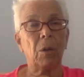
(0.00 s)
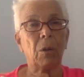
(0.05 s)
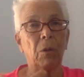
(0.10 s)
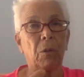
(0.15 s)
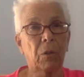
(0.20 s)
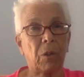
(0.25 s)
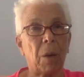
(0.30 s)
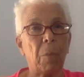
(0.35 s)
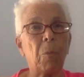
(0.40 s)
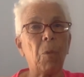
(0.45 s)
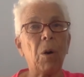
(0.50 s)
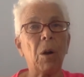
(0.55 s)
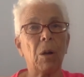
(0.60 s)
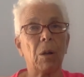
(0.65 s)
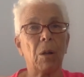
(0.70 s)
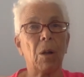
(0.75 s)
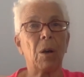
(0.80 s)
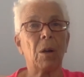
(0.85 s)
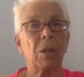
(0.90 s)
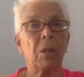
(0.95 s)
somewhere
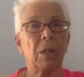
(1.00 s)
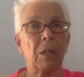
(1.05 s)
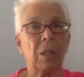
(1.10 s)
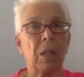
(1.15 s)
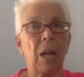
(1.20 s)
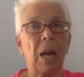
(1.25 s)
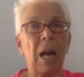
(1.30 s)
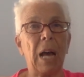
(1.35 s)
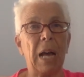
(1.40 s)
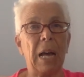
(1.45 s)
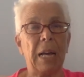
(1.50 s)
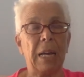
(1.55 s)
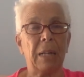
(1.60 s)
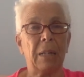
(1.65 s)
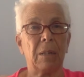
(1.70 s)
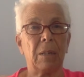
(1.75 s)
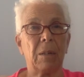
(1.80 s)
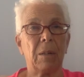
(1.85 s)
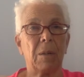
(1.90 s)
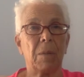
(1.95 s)
along the
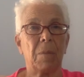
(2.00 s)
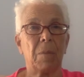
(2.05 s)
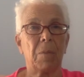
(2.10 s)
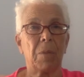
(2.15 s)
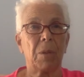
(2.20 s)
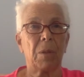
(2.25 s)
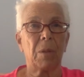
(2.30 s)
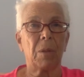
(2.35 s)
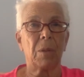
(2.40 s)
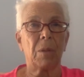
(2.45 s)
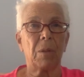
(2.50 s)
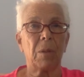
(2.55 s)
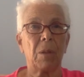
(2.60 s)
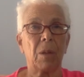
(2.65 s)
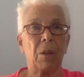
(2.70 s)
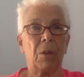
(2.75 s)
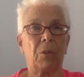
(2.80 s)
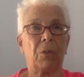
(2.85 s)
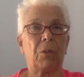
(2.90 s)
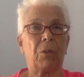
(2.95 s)
line,
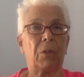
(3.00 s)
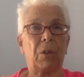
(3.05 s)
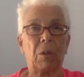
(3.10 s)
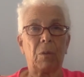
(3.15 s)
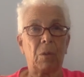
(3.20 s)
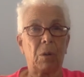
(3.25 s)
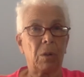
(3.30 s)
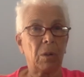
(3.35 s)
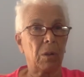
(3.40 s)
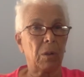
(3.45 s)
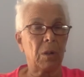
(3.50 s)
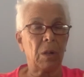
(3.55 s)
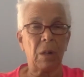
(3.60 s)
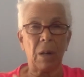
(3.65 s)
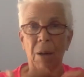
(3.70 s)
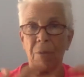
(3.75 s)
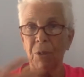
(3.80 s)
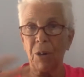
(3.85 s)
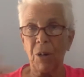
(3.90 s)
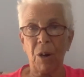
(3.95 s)
this you
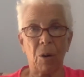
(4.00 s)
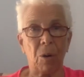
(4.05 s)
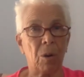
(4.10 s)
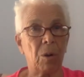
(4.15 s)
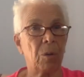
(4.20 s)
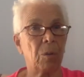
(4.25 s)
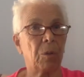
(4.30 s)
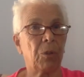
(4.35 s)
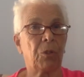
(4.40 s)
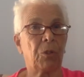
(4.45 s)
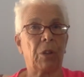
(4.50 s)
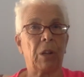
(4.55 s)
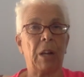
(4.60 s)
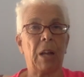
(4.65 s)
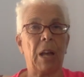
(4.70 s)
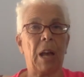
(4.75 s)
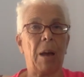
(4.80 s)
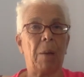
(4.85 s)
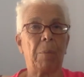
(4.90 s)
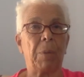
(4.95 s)
never know what's going
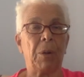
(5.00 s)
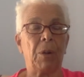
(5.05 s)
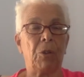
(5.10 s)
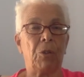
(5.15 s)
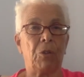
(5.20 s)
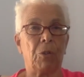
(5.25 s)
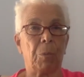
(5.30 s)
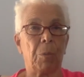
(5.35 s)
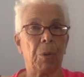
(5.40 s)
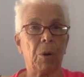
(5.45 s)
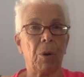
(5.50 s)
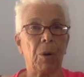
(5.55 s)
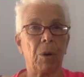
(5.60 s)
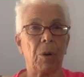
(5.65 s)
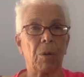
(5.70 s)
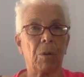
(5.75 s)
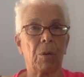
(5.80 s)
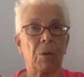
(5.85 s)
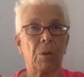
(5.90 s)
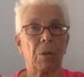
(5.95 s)
to happen at your
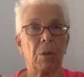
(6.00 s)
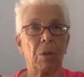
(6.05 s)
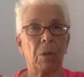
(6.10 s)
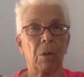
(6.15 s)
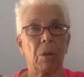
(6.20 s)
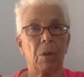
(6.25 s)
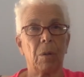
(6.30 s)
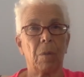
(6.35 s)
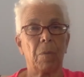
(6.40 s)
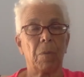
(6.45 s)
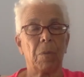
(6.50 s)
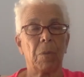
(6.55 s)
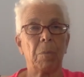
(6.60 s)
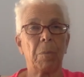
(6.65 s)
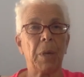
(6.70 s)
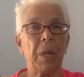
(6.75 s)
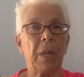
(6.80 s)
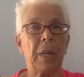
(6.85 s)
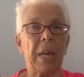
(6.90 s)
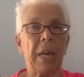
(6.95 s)
birth
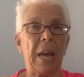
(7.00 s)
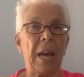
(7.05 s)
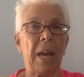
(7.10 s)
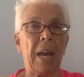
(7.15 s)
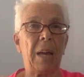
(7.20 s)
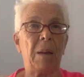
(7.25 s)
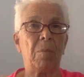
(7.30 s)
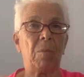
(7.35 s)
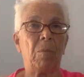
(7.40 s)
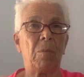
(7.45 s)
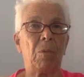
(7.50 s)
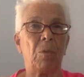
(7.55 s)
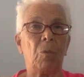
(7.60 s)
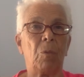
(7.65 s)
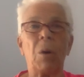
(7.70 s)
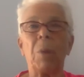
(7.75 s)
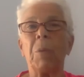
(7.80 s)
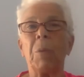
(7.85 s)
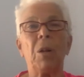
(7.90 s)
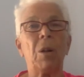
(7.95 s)
became
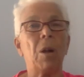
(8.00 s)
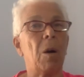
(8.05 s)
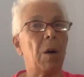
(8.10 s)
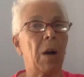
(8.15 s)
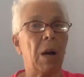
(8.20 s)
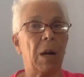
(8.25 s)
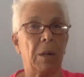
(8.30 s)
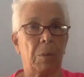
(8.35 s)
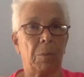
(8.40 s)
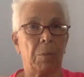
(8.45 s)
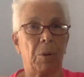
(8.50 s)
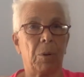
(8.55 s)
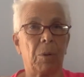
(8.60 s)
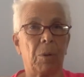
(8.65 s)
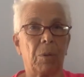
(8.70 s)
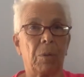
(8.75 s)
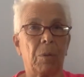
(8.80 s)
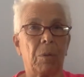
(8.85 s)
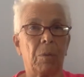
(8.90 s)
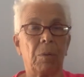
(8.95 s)
women know how to
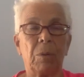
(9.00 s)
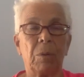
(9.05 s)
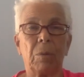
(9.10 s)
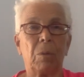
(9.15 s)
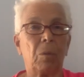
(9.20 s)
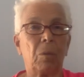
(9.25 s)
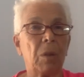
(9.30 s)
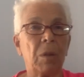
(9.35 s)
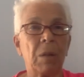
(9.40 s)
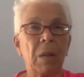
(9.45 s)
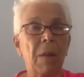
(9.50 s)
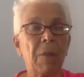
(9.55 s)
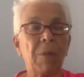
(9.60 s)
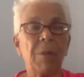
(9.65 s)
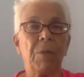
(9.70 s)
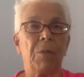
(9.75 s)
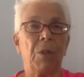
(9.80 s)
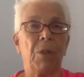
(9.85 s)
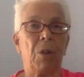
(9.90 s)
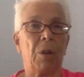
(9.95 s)
birth. We
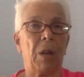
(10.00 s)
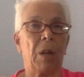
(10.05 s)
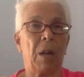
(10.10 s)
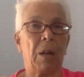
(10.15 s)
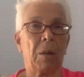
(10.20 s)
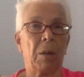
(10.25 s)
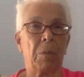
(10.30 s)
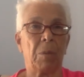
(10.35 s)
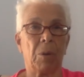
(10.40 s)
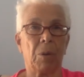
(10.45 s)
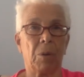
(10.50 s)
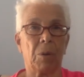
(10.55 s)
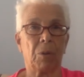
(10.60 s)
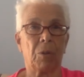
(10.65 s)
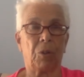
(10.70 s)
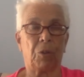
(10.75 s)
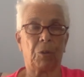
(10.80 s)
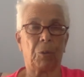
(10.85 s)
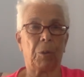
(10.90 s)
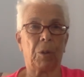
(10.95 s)
never have known how to birth
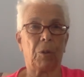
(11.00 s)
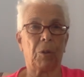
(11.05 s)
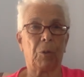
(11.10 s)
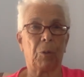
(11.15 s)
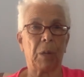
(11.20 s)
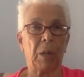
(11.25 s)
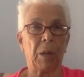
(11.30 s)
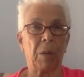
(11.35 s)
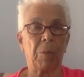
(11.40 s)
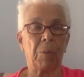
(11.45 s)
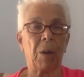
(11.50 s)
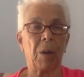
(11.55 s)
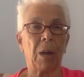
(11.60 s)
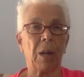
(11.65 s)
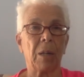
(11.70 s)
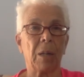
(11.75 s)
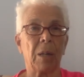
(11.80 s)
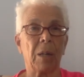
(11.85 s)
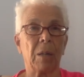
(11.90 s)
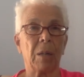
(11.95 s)
just because we get
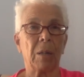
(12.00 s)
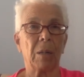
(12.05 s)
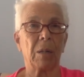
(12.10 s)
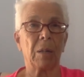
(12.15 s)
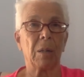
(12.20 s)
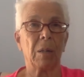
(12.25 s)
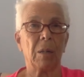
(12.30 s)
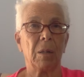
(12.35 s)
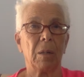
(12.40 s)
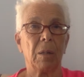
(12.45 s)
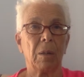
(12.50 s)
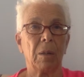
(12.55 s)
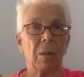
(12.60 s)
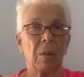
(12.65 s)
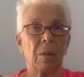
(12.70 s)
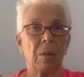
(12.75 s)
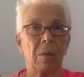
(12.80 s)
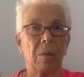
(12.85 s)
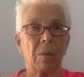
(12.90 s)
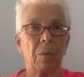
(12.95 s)
pregnant.
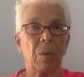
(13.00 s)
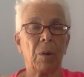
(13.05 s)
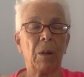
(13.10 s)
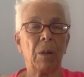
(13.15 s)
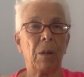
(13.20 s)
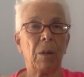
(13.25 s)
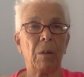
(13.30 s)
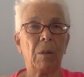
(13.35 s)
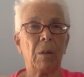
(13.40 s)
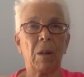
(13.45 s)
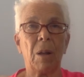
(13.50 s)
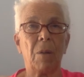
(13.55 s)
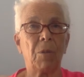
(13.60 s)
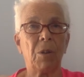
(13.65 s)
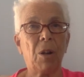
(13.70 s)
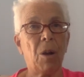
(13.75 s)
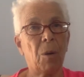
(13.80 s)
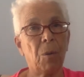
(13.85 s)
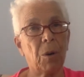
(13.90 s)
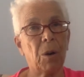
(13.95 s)
We never
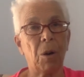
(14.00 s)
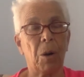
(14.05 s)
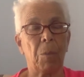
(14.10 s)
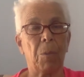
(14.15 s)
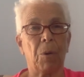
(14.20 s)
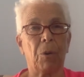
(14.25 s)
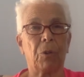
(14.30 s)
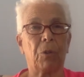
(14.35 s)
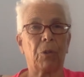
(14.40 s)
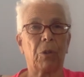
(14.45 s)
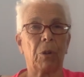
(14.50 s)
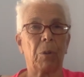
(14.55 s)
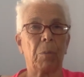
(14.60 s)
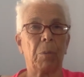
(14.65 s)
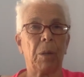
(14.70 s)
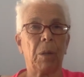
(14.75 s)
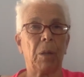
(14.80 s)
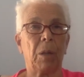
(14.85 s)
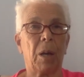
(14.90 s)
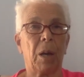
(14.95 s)
know what our birth's going to
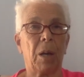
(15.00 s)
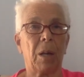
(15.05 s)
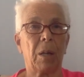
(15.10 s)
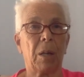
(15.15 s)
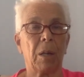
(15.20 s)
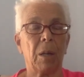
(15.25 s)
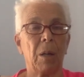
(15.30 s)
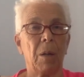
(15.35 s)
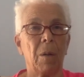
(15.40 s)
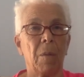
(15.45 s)
be like.